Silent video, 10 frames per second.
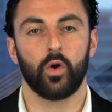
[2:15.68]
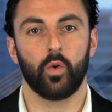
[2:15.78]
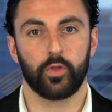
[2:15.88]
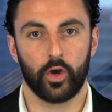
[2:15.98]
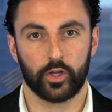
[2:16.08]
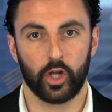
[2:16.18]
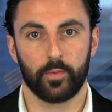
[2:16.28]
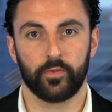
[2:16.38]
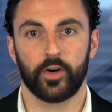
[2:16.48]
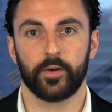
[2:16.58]
Although
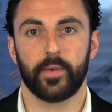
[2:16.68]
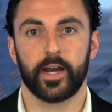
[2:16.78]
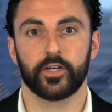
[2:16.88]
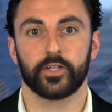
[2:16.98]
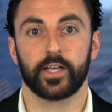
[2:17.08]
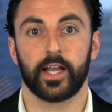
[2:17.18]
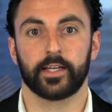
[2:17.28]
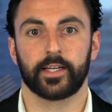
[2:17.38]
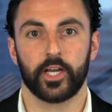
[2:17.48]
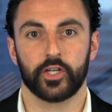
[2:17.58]
global fund managers'
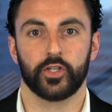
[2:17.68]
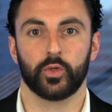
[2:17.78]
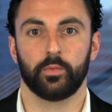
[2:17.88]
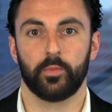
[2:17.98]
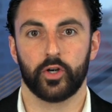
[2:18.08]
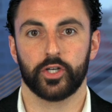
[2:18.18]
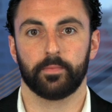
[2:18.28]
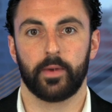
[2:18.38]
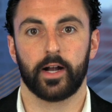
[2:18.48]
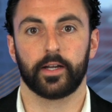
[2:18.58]
allocation to emerging
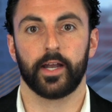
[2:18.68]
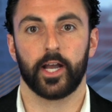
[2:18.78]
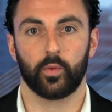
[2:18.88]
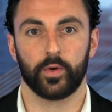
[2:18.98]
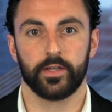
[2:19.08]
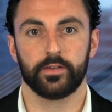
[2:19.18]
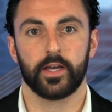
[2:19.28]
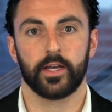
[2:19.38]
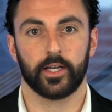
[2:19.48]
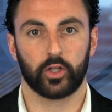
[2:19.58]
market equities,
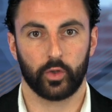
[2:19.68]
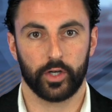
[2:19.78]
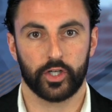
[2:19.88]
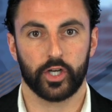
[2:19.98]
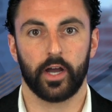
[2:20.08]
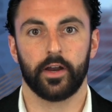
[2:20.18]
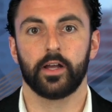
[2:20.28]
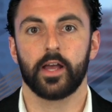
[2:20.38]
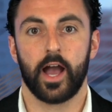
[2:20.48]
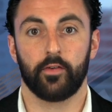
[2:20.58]
including China,
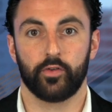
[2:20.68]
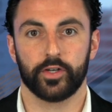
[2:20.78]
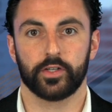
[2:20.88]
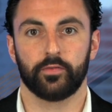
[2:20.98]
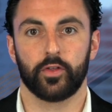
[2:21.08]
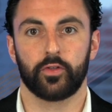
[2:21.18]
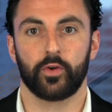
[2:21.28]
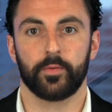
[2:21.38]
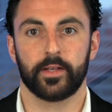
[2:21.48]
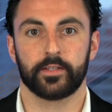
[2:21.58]
have risen for
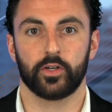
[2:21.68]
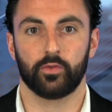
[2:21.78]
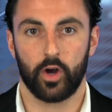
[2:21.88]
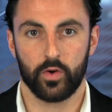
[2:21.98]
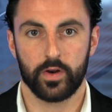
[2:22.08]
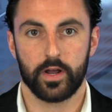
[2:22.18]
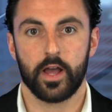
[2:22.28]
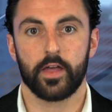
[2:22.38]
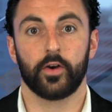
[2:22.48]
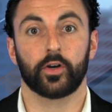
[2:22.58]
3 months in a row,
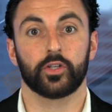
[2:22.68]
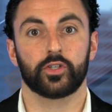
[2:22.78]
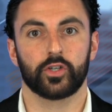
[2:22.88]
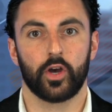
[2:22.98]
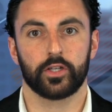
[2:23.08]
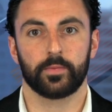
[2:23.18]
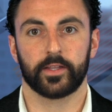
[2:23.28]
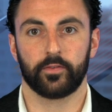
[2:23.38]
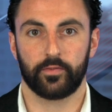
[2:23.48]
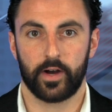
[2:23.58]
there are concerns about
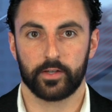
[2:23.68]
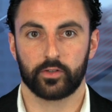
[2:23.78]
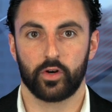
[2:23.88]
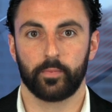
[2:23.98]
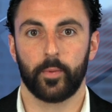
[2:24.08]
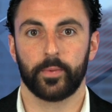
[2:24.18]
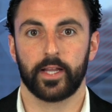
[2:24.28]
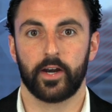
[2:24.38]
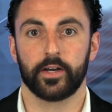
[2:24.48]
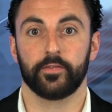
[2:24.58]
the fast-growing
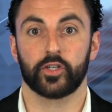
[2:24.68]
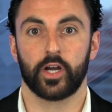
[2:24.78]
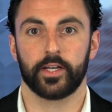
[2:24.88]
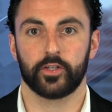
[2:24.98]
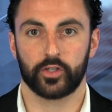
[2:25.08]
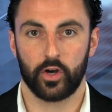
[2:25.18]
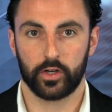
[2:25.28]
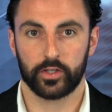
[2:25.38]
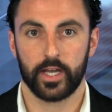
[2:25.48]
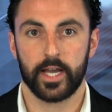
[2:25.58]
popularity of Chinese
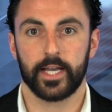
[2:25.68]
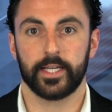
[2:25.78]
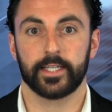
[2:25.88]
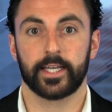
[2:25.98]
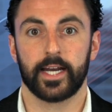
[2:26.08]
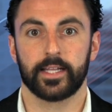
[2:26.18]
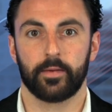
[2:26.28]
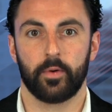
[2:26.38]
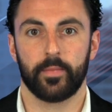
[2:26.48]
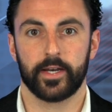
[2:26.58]
stocks, indicating that
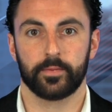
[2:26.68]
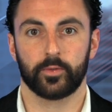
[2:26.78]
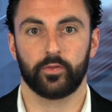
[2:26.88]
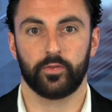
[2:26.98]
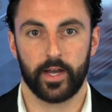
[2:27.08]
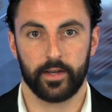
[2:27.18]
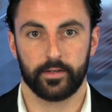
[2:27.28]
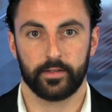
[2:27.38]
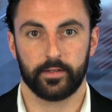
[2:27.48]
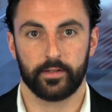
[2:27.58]
momentum could fade.
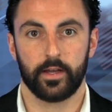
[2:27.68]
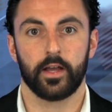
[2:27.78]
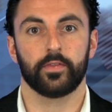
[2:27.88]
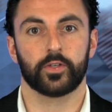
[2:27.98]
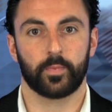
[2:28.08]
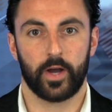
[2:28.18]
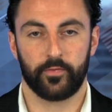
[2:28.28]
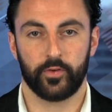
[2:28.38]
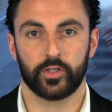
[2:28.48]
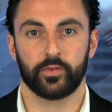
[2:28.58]
The SPY
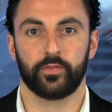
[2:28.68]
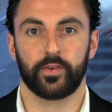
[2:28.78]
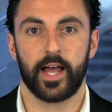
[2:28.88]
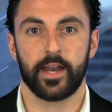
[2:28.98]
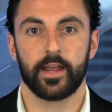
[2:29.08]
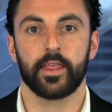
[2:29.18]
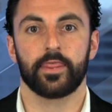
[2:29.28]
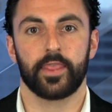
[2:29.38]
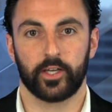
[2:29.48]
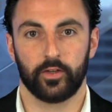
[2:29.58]
futures are flat.
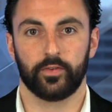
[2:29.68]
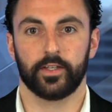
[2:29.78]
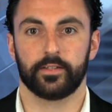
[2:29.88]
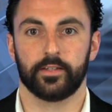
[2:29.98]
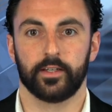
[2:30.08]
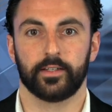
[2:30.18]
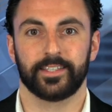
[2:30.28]
Thank you for listening.